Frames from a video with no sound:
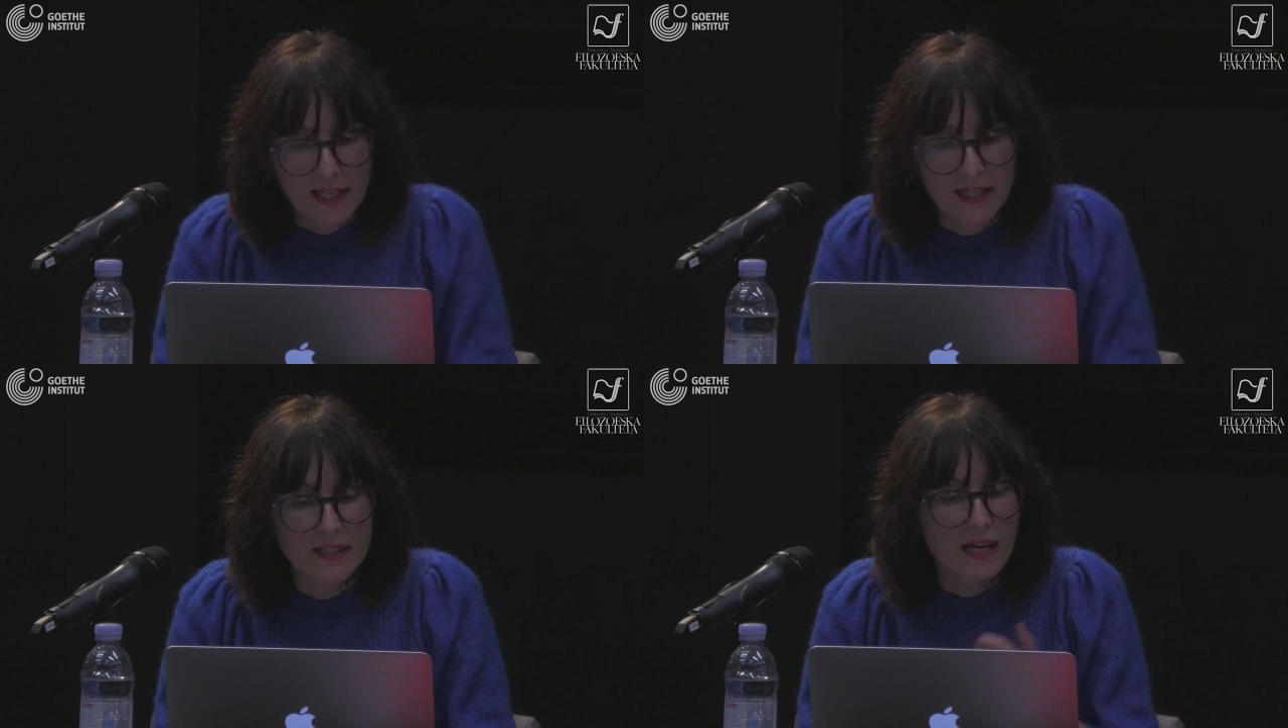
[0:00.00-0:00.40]

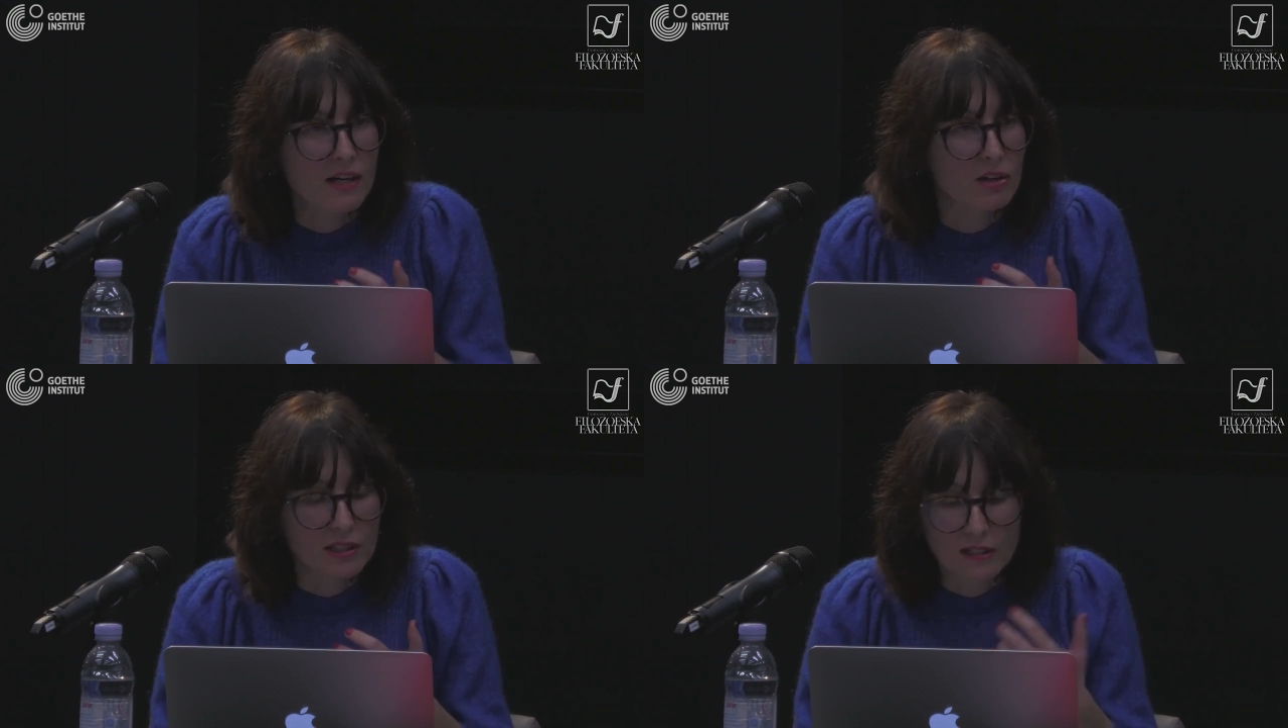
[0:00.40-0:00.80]
and
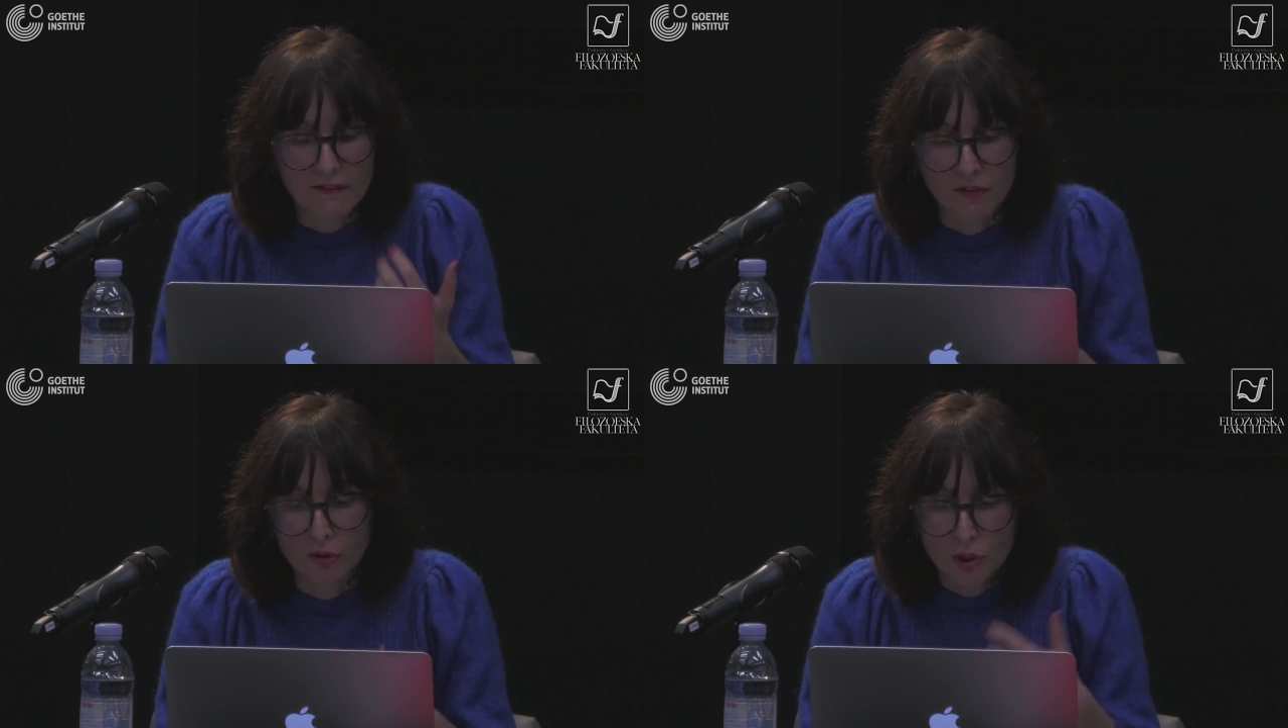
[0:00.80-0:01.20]
Caroline
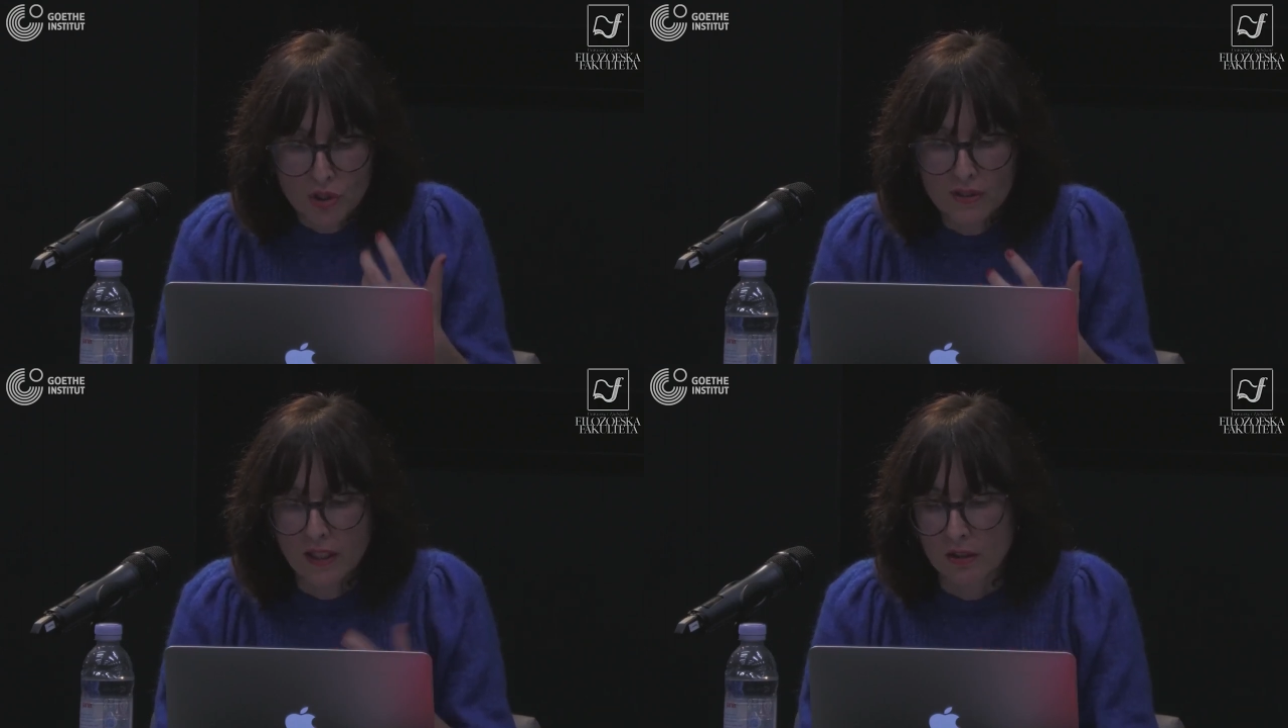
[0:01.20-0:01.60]
von
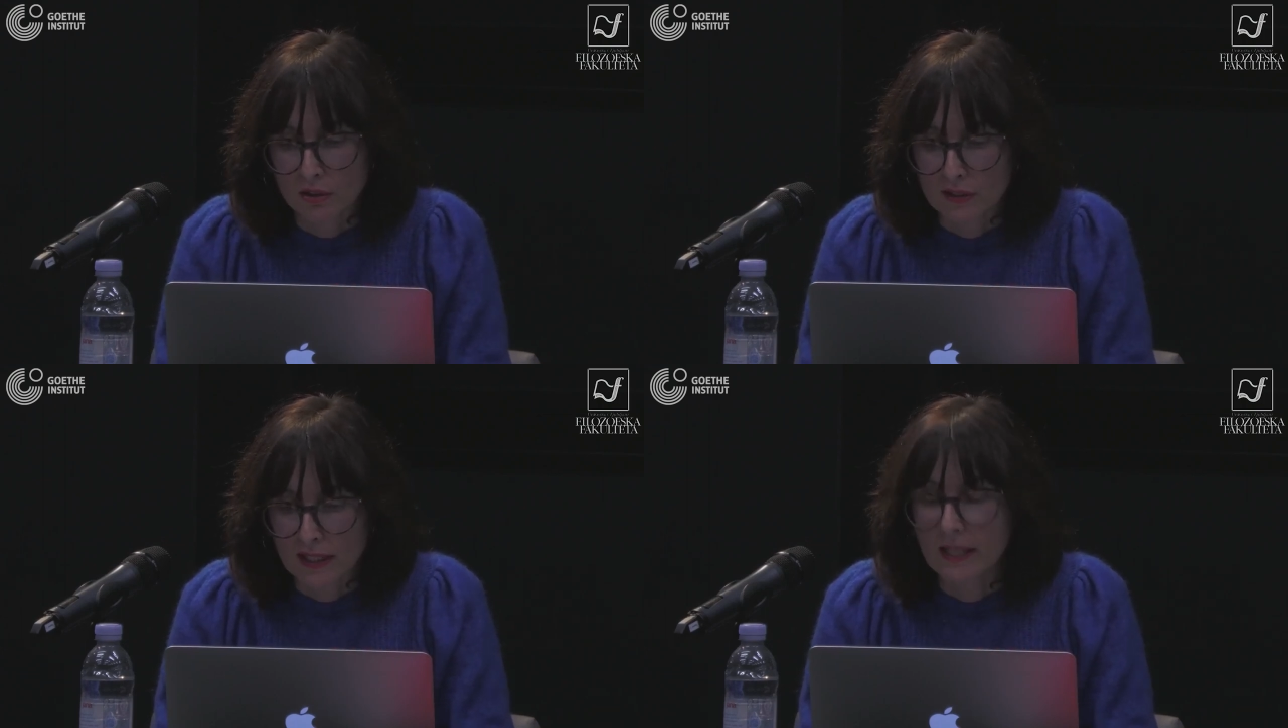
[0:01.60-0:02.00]

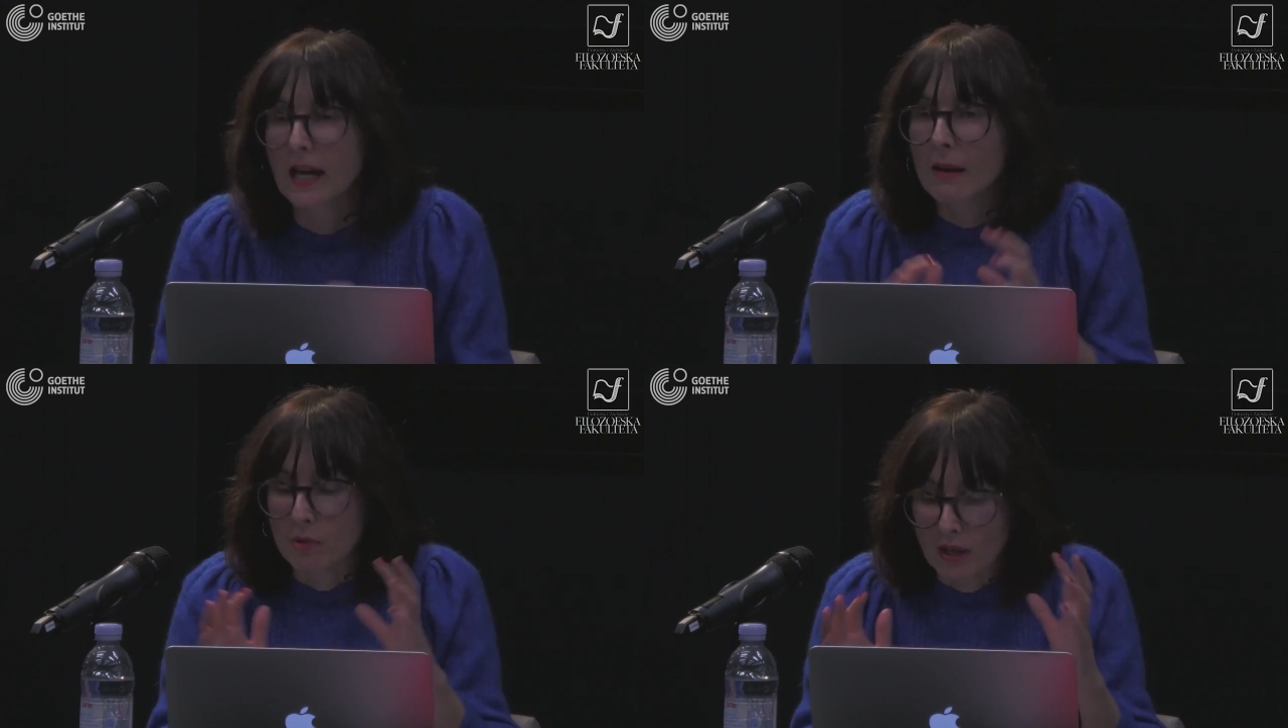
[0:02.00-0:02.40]
Günderode,
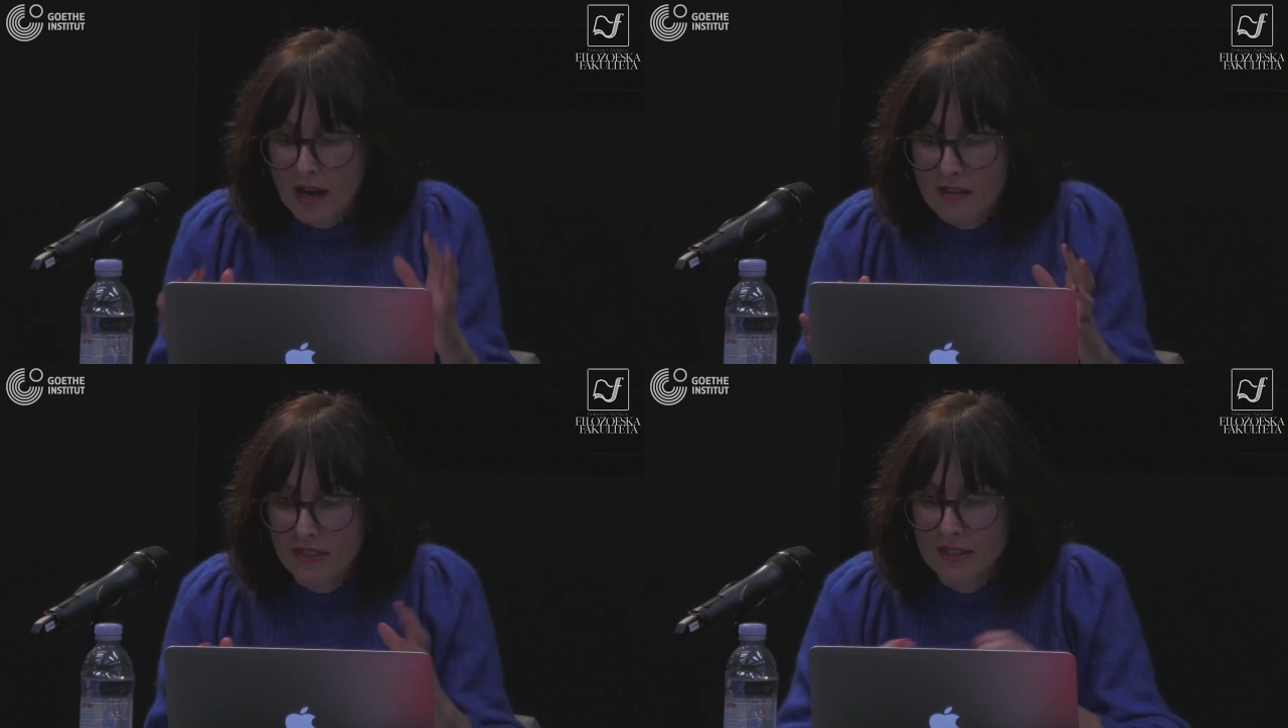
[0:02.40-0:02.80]
among
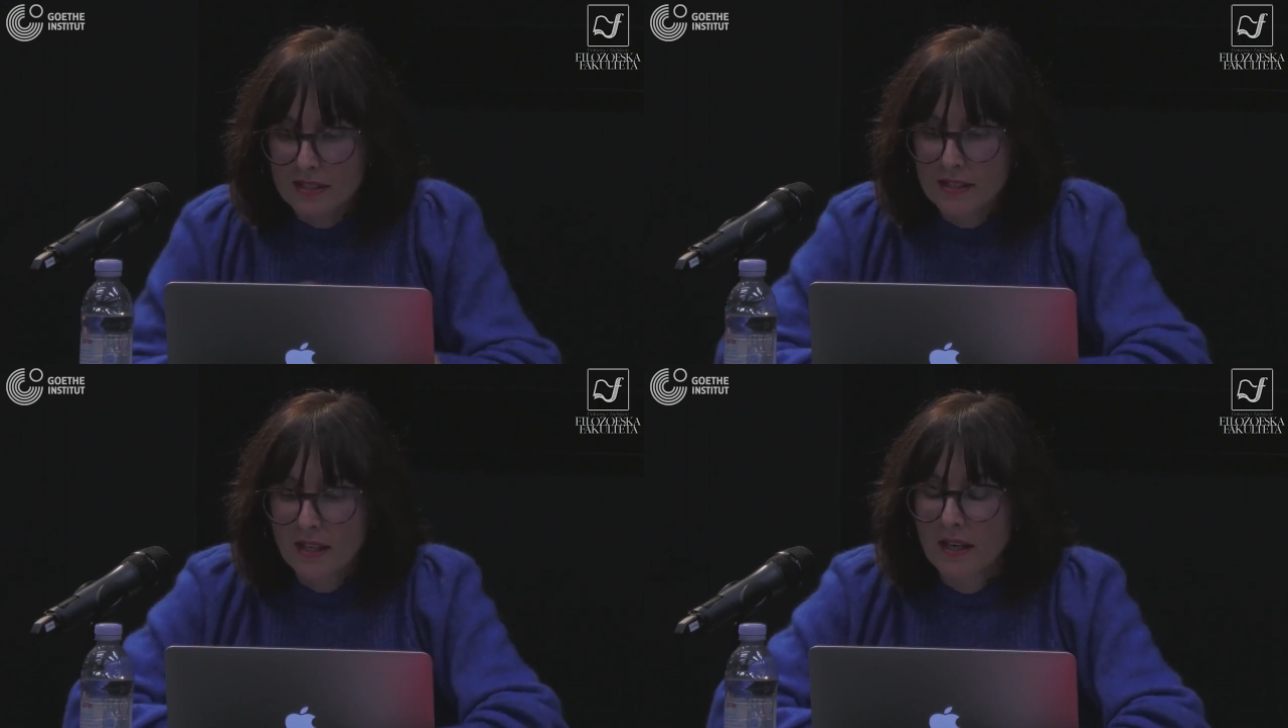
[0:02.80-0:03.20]

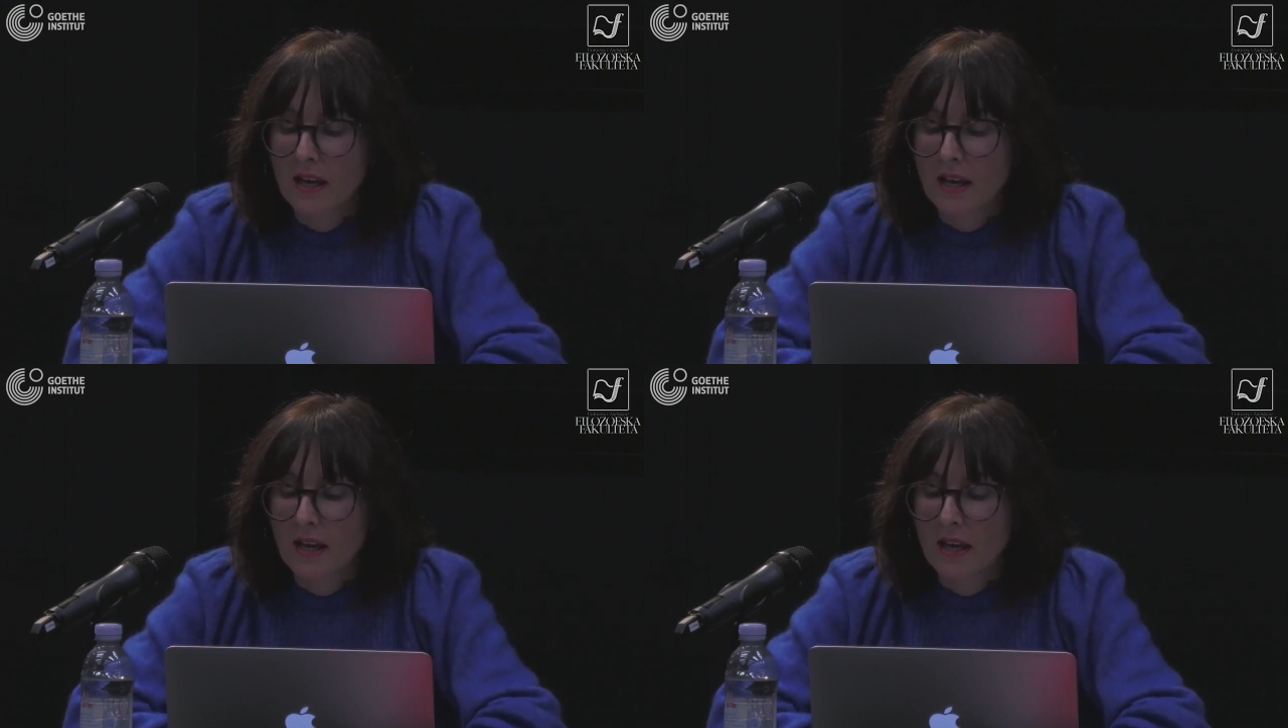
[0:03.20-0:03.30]
others,